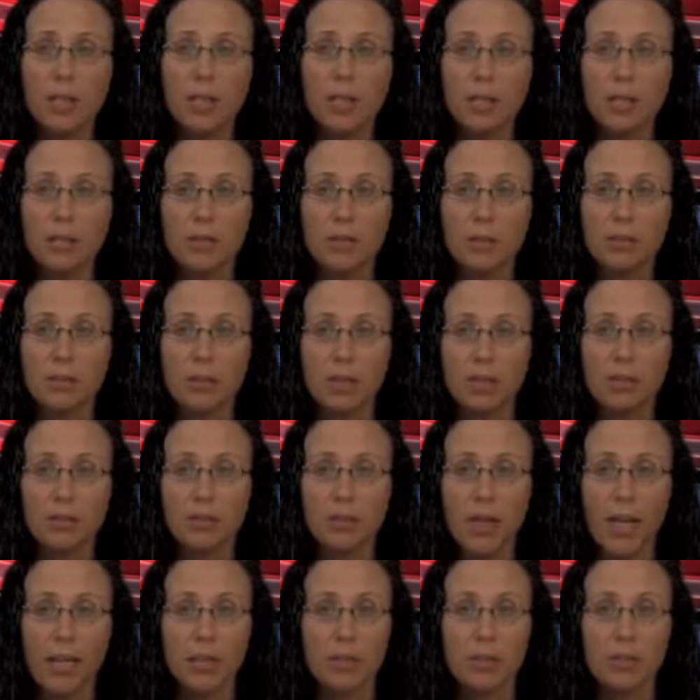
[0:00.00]
It is a risk
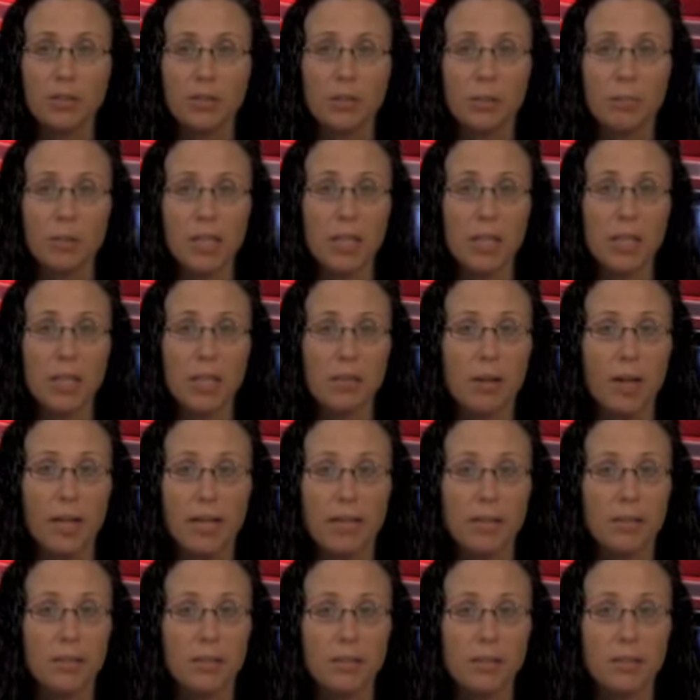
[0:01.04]
factor for many
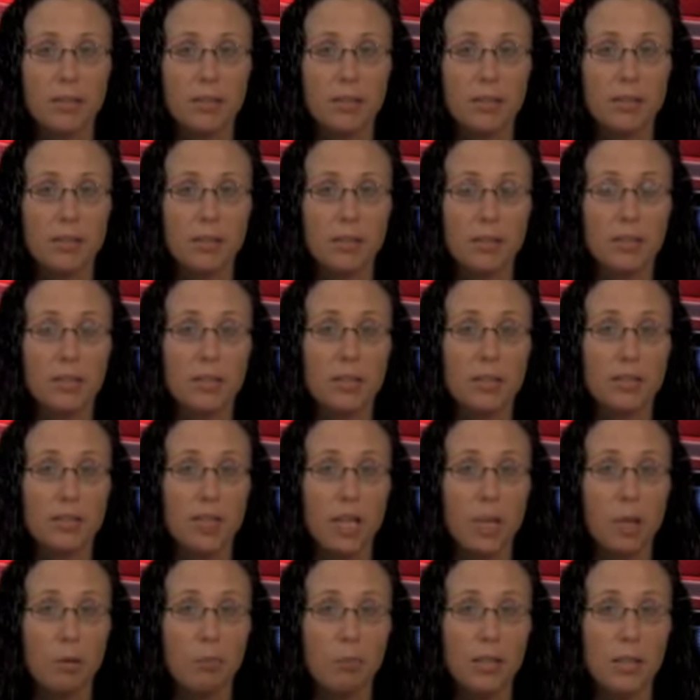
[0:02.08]
chronic diseases such as
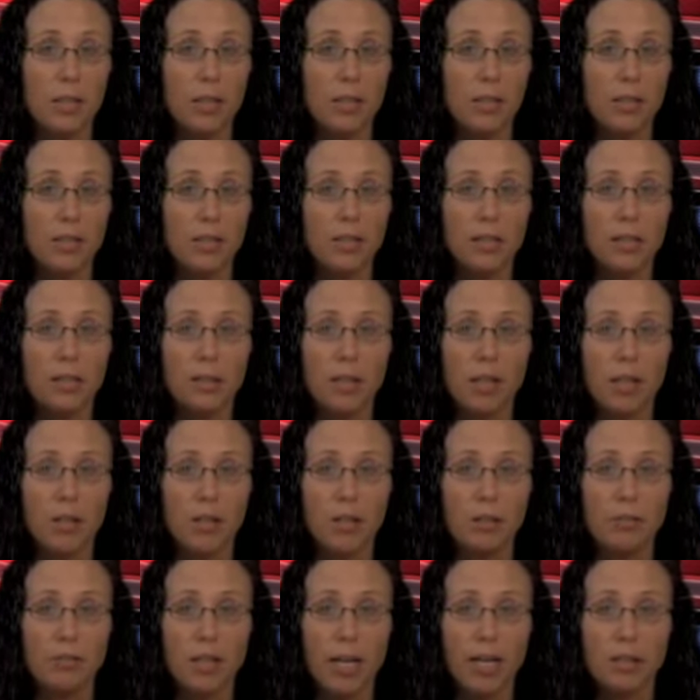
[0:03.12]
diabetes,
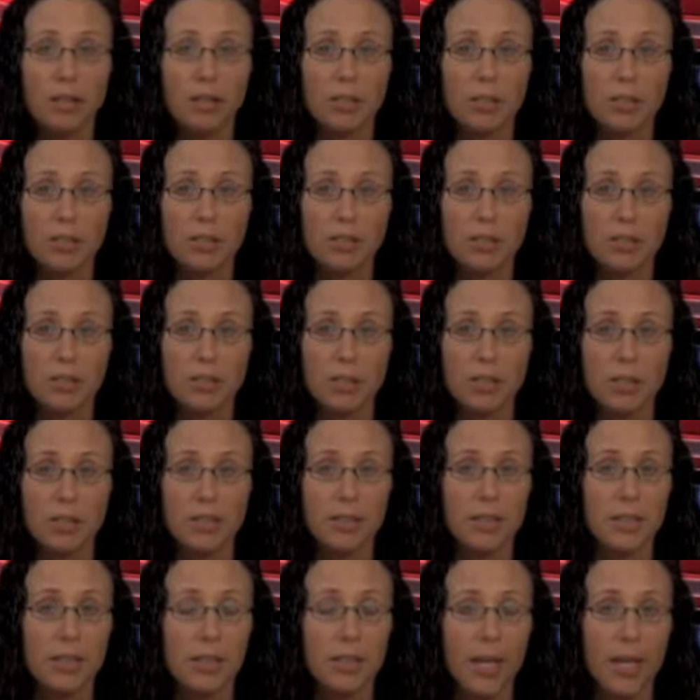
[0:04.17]
cardiovascular
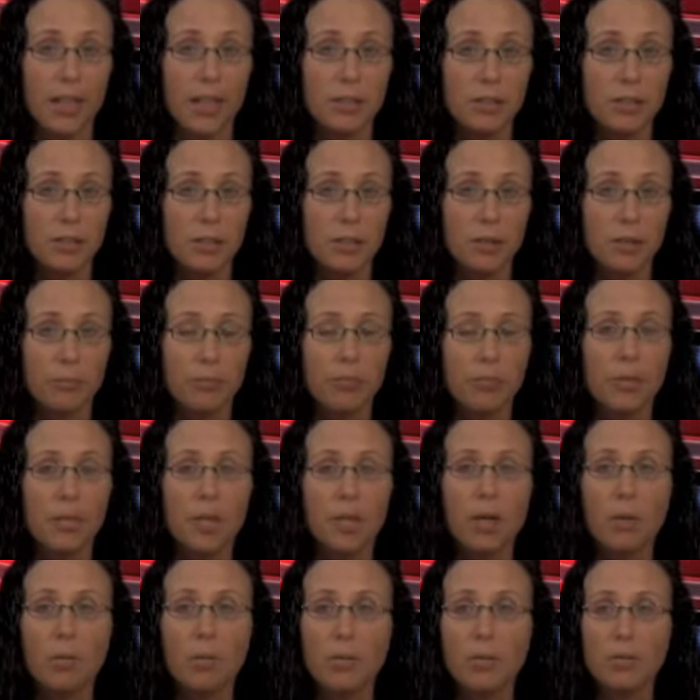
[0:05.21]
disease, and cancer,
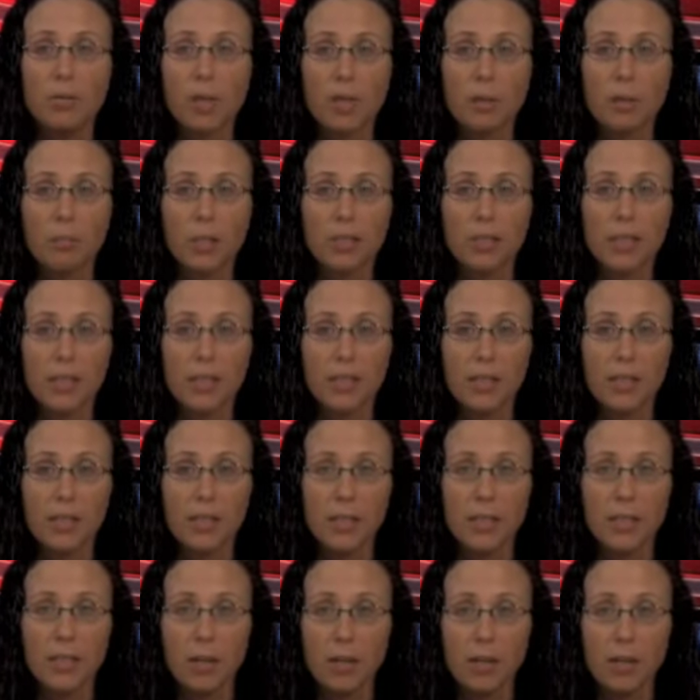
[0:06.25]
which are among the
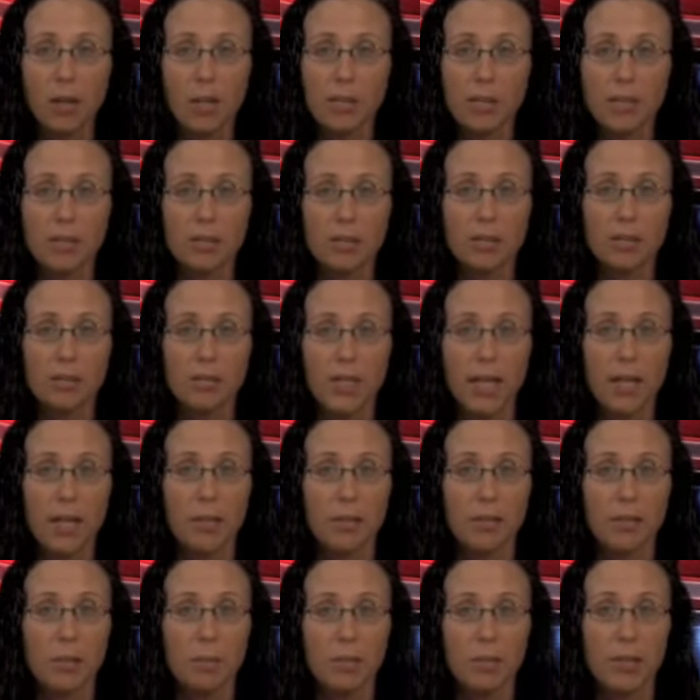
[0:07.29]
leading causes of
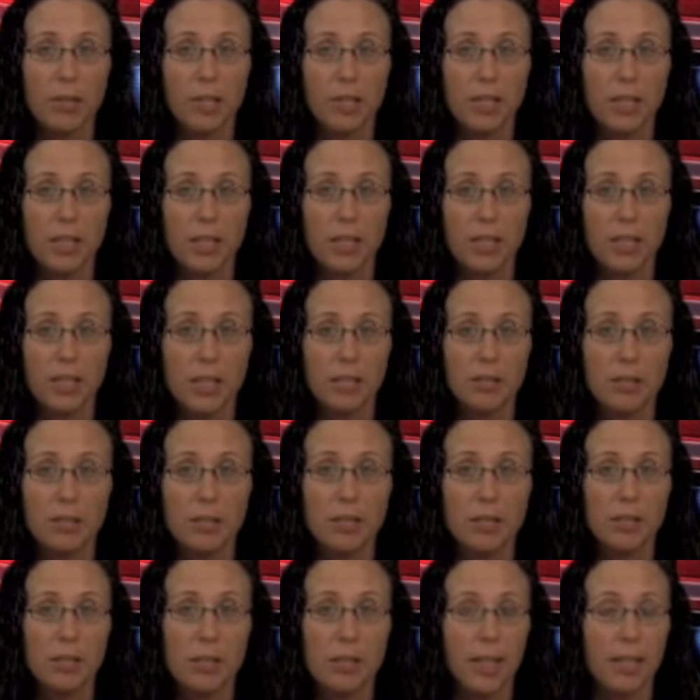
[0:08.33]
death of American
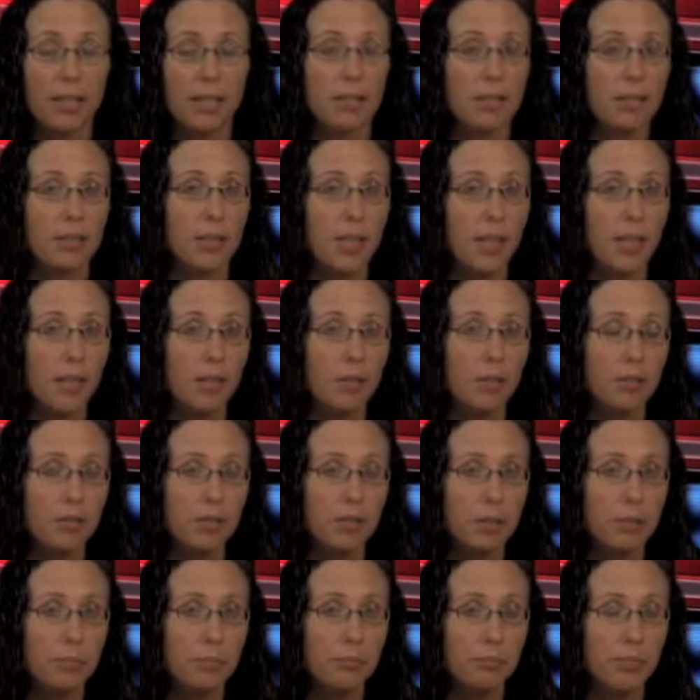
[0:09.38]
Indians and Alaska
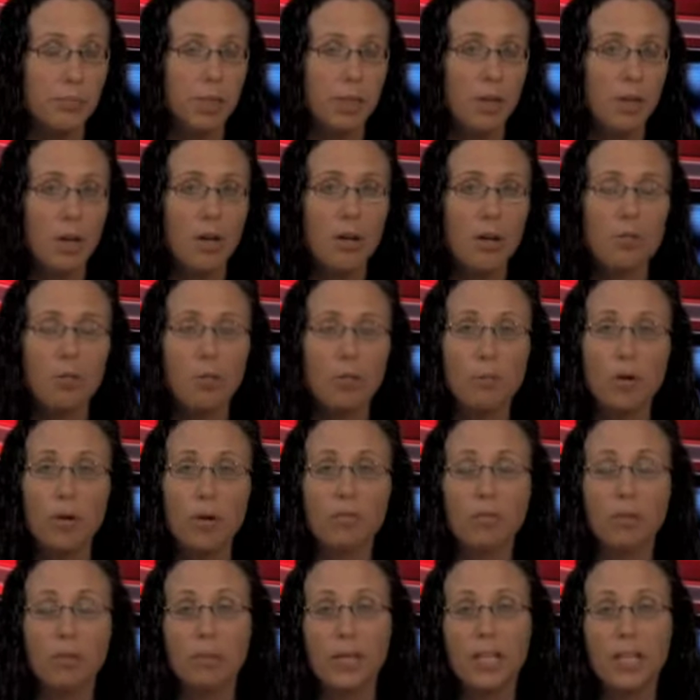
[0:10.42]
Natives. For more
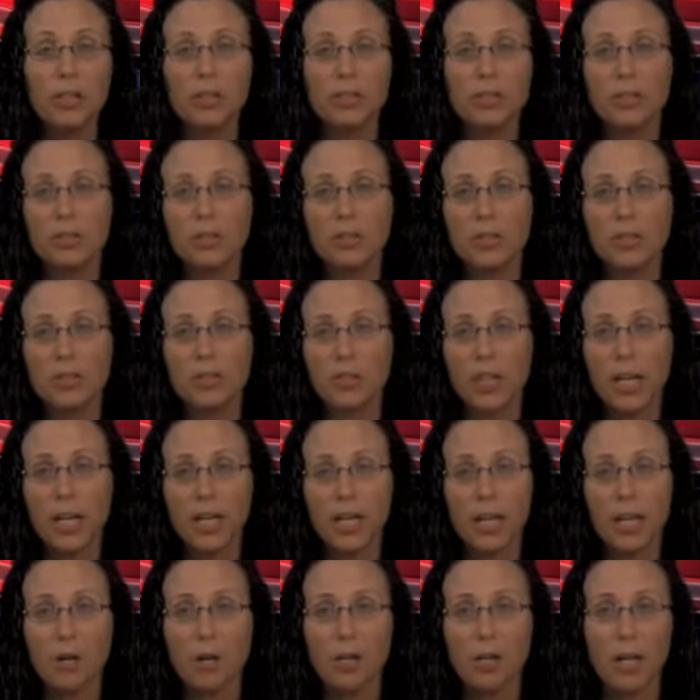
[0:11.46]
information, you can
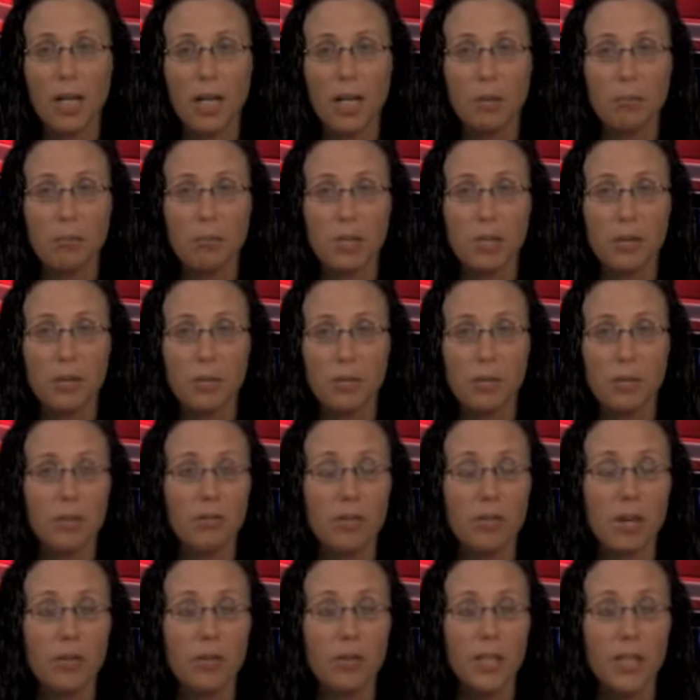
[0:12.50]
check out
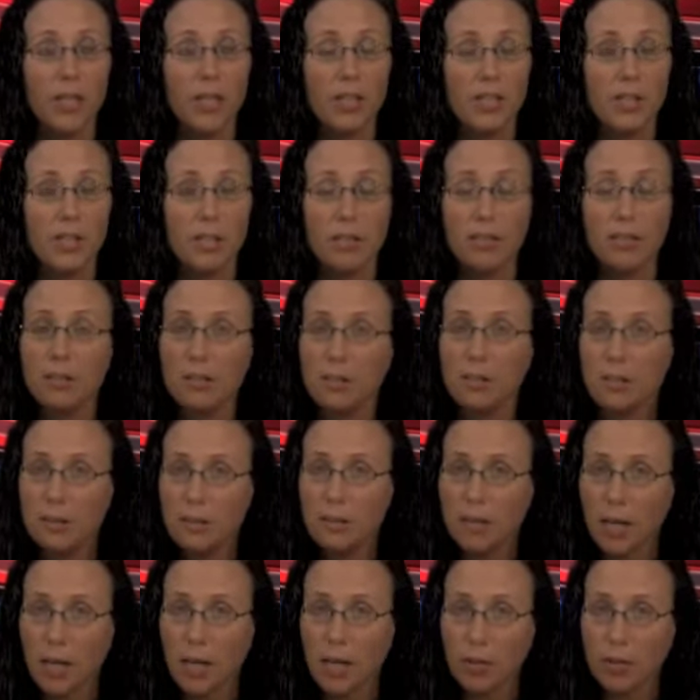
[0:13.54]

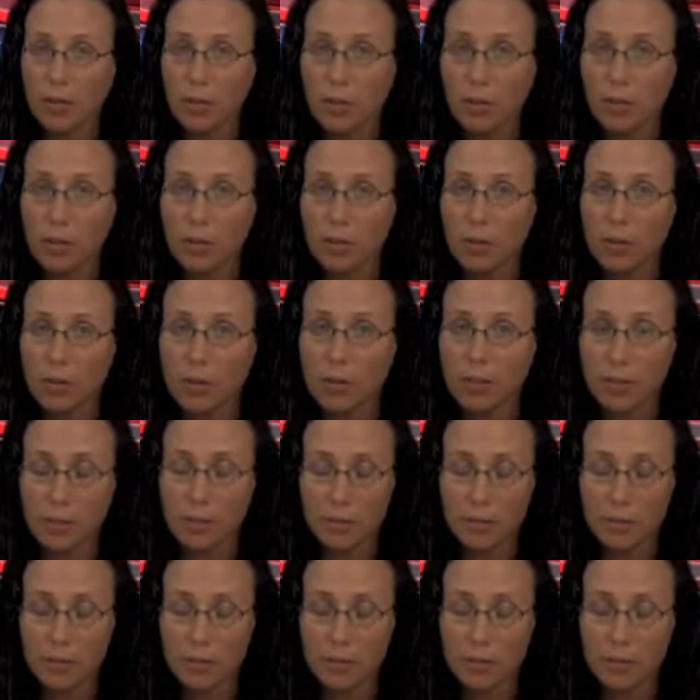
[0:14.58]
nb3foundation.org.